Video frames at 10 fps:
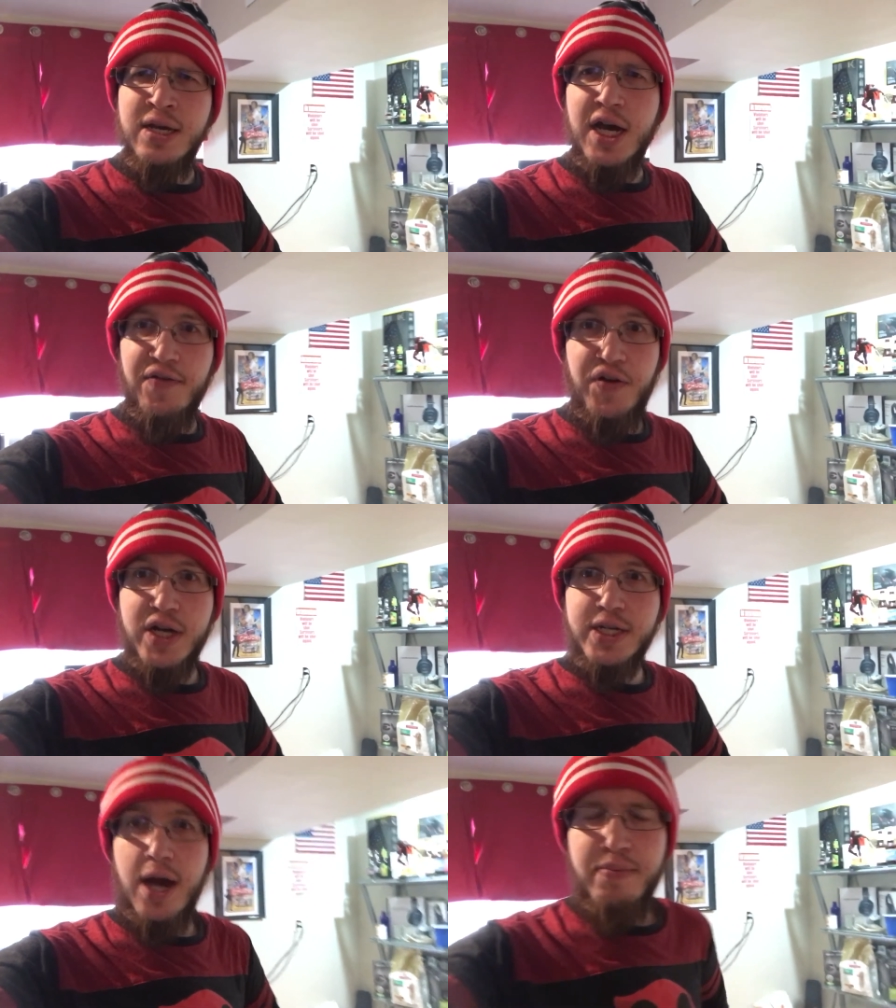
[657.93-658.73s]
I
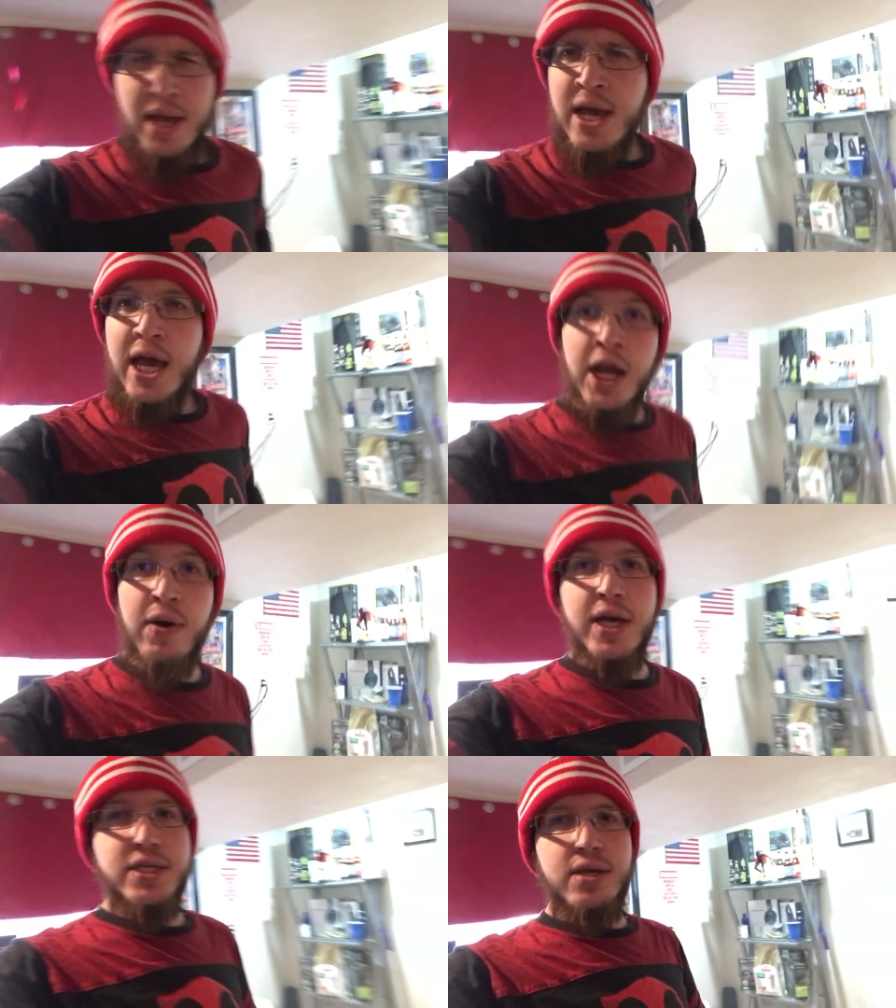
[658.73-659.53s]
fucked up.
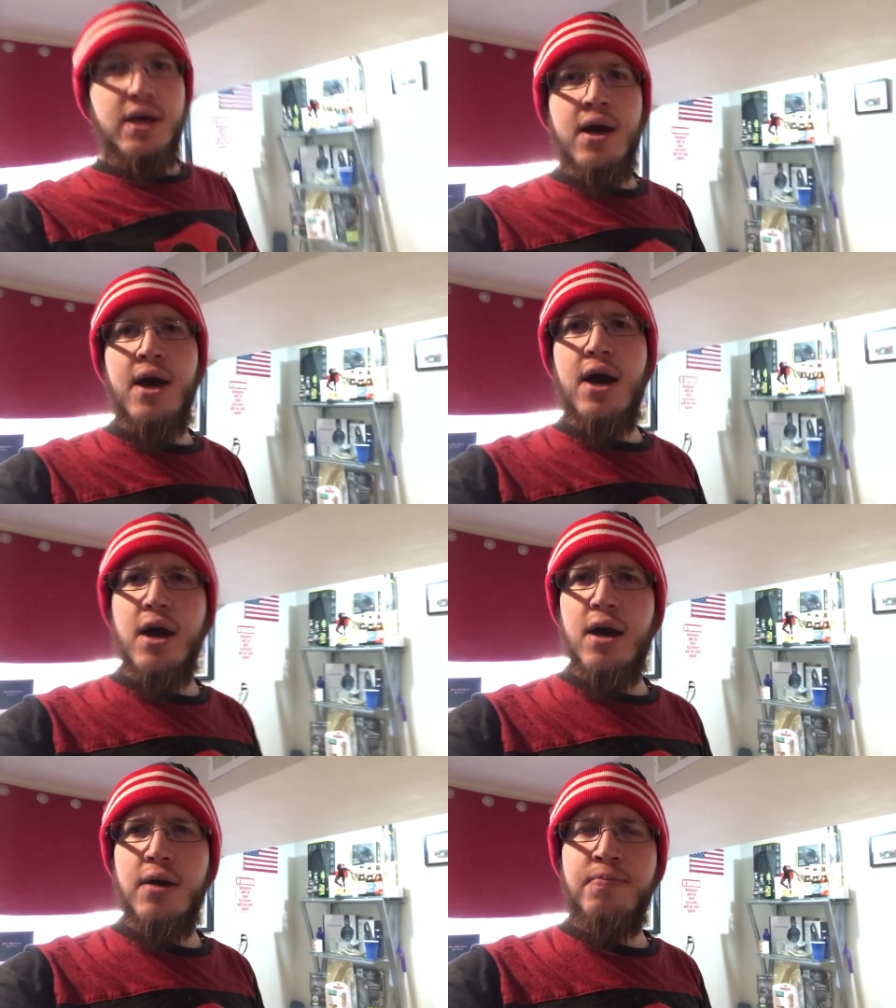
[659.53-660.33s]
Anyways,
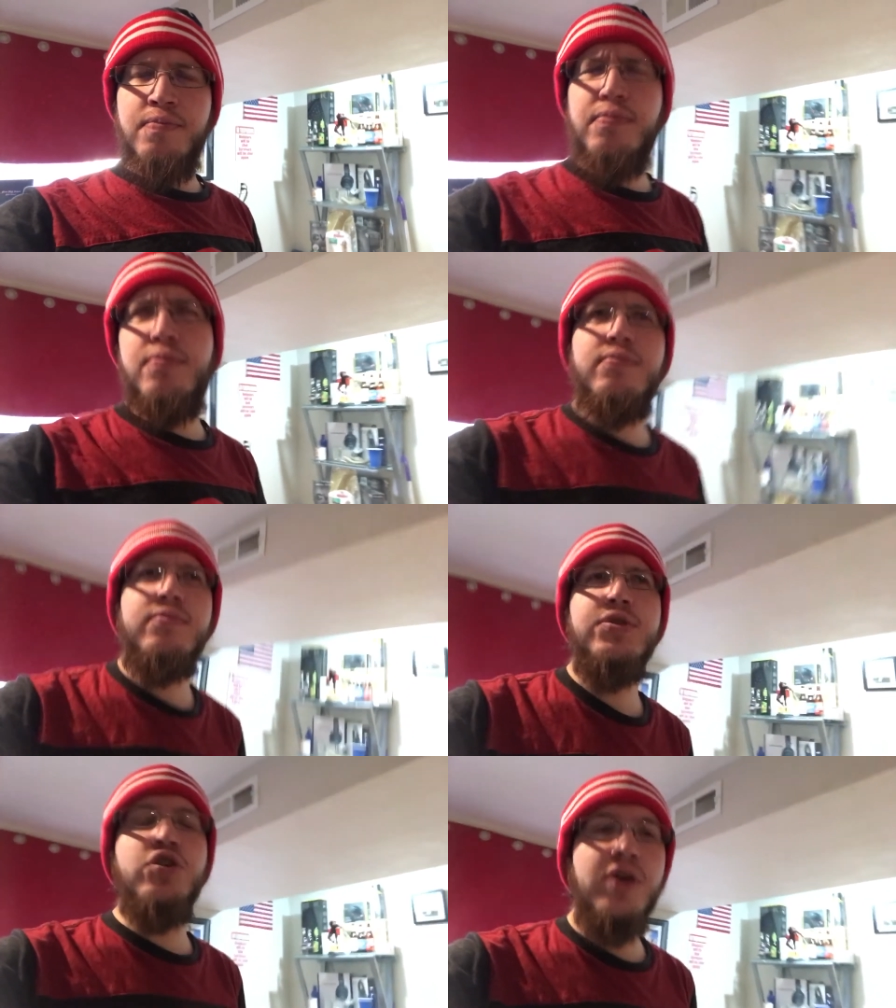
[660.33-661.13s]
um
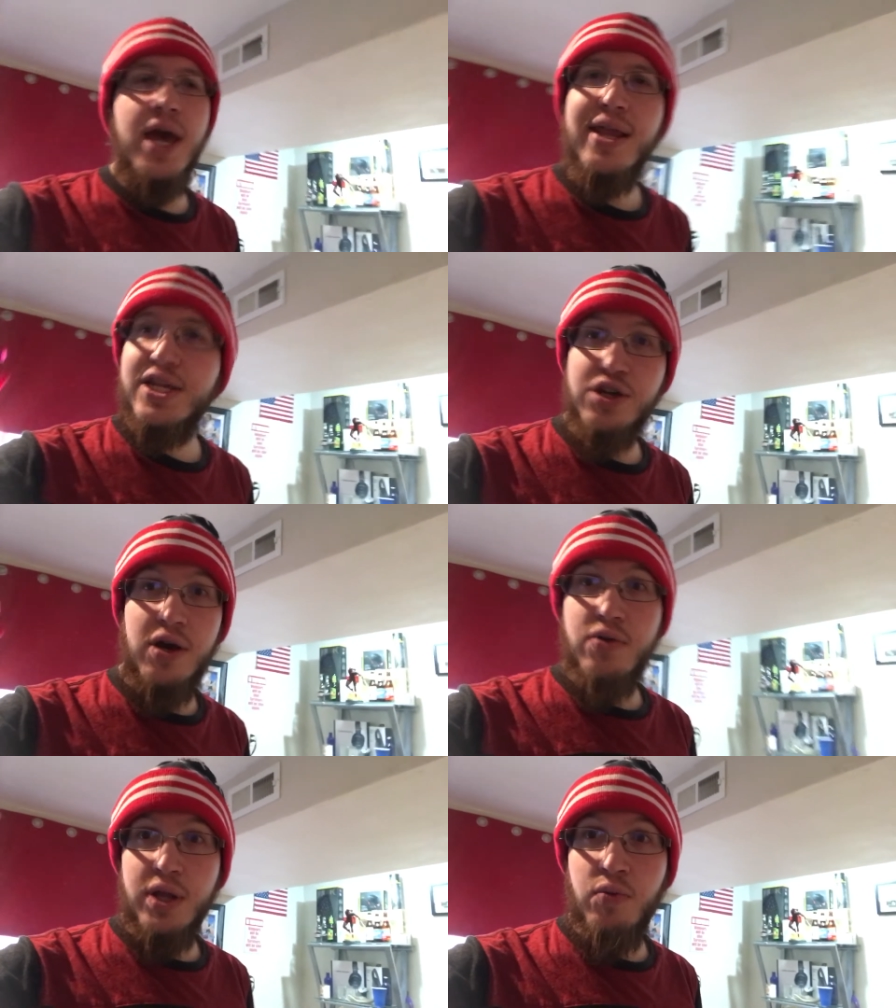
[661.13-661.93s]
so yeah, that's all I really